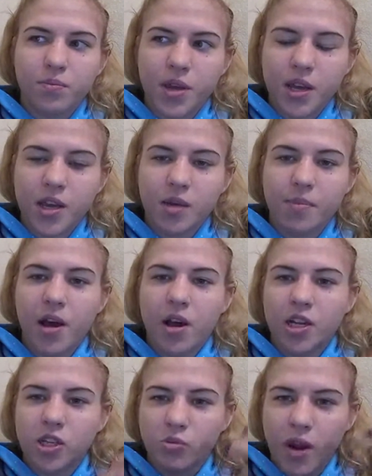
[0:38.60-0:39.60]
big
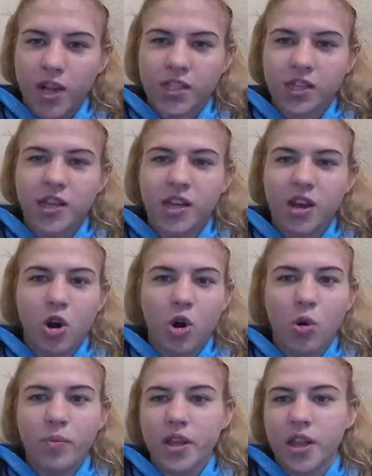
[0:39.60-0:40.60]
about us wrestling at
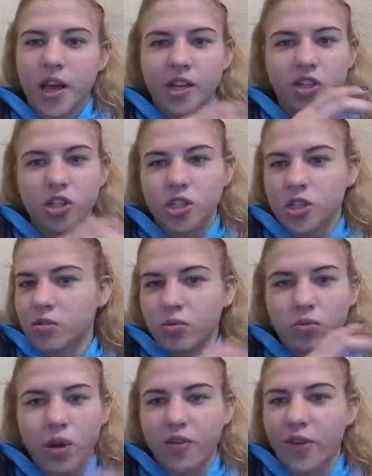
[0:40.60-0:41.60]
home and like just
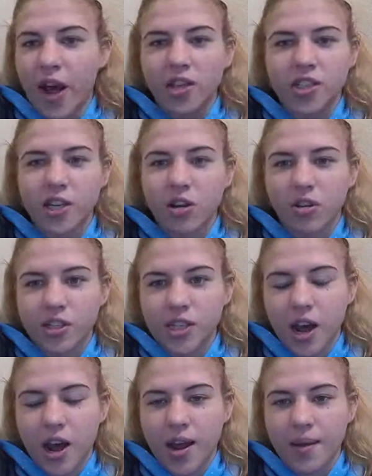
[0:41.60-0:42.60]
roughhousing all the
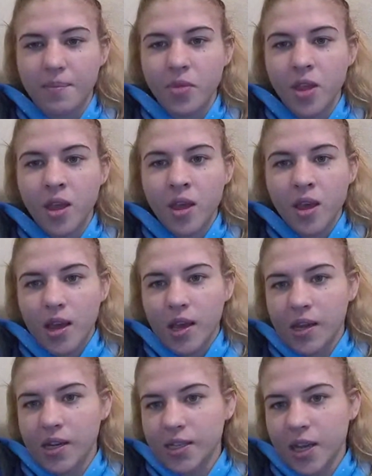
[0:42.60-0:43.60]
time.
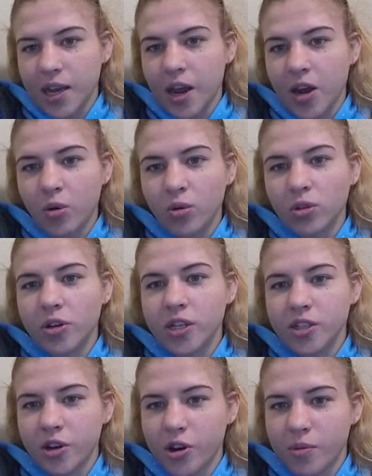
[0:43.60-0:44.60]
And as I got older,
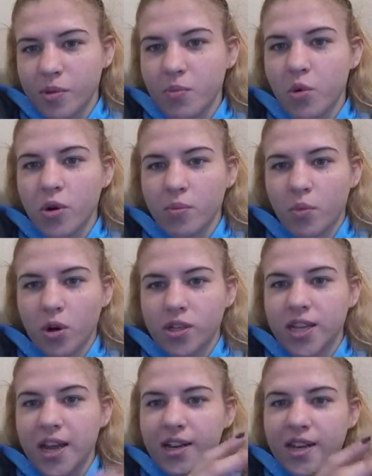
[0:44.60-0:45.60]
it started to be more and more
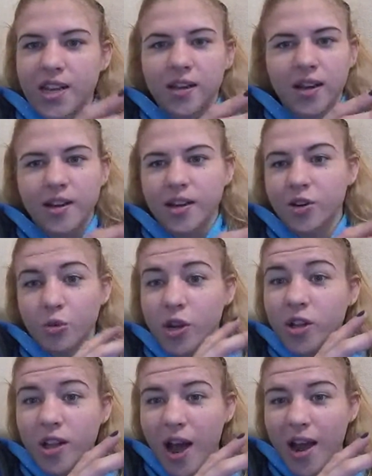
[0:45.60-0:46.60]
technique. I didn't
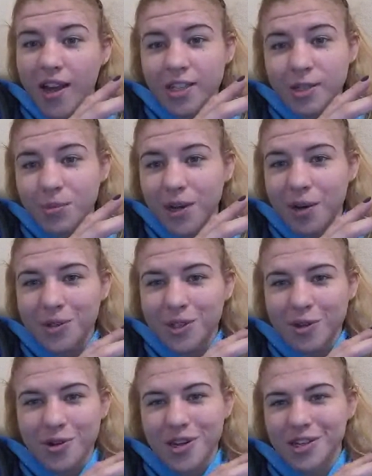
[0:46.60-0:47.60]
realize, but I
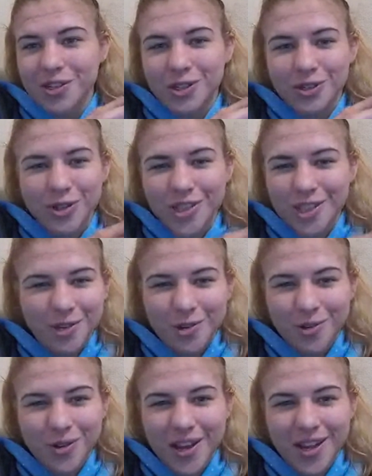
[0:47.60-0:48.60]
was learning
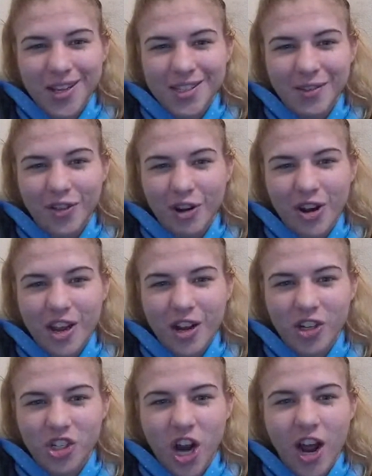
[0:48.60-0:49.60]
jujitsu as a very
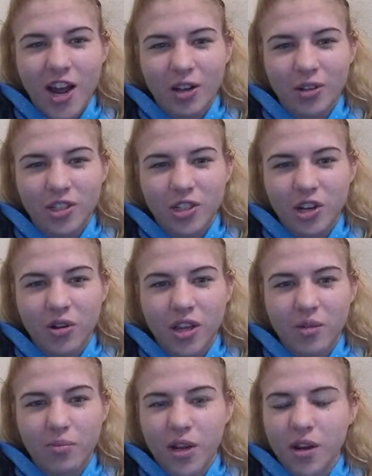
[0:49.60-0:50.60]
young child.
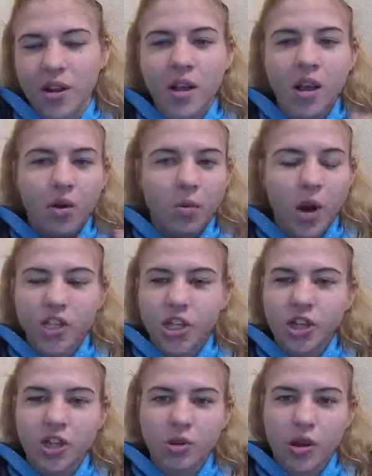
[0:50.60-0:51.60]
He had been
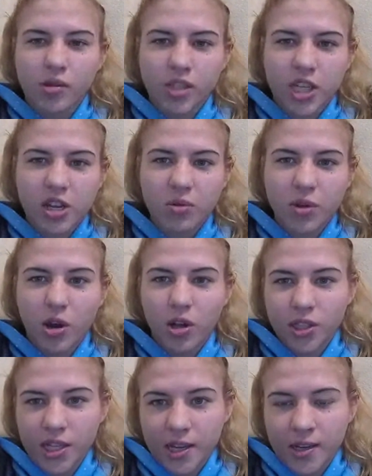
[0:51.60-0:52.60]
watching the UFC, we
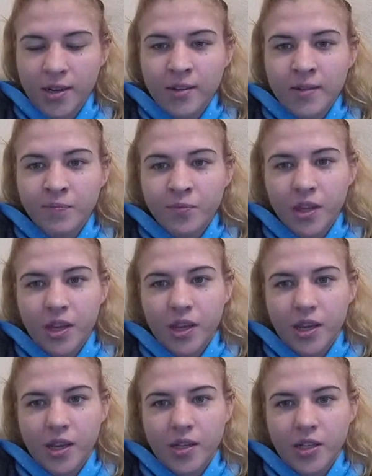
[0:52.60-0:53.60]
all did.
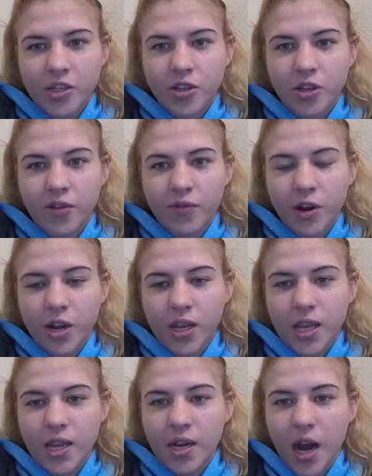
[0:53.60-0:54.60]
And he took a very
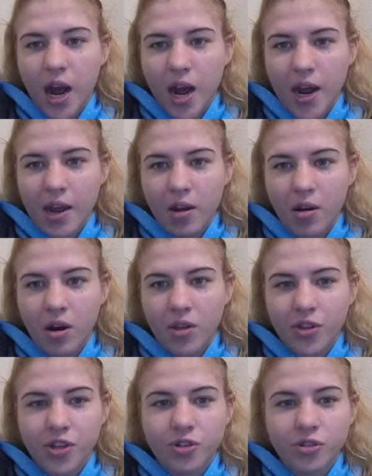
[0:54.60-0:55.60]
keen eye
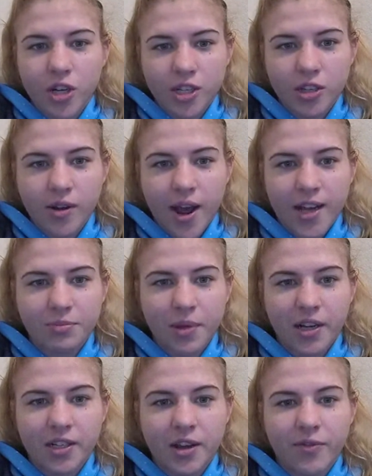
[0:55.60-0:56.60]
on the jujitsu
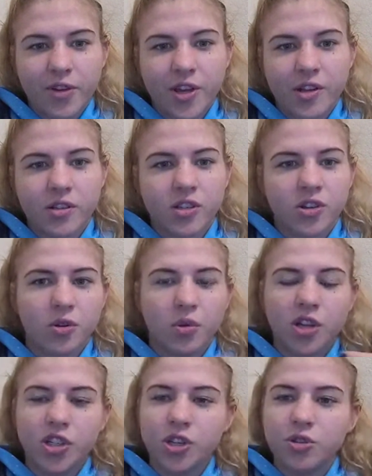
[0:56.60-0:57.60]
aspect of it and started
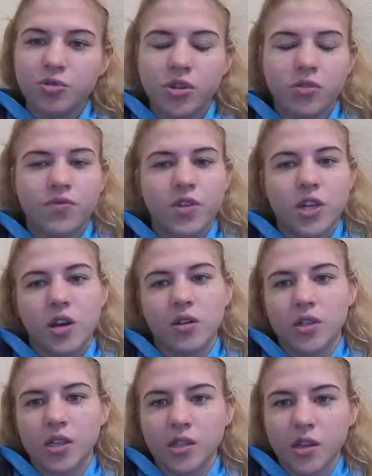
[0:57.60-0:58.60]
watching YouTube
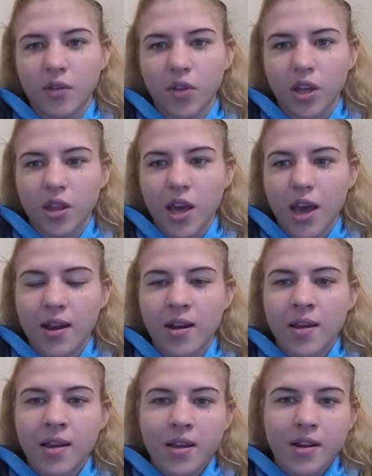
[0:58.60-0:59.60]
videos and stuff like that.
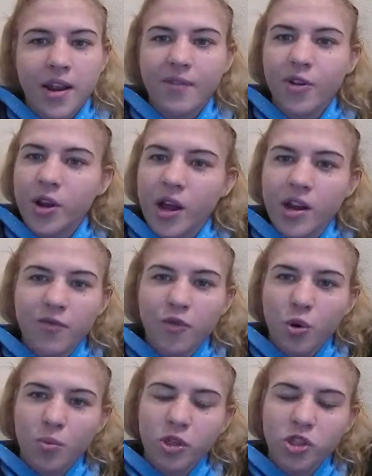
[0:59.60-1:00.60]
Never got any
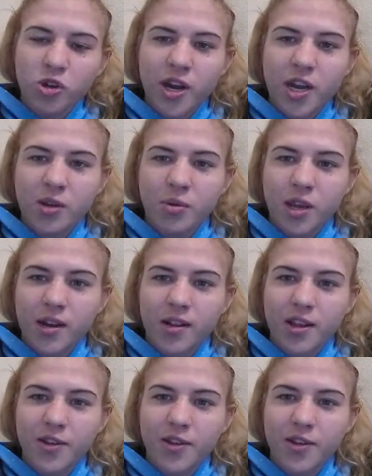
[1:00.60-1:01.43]
formal training. We kind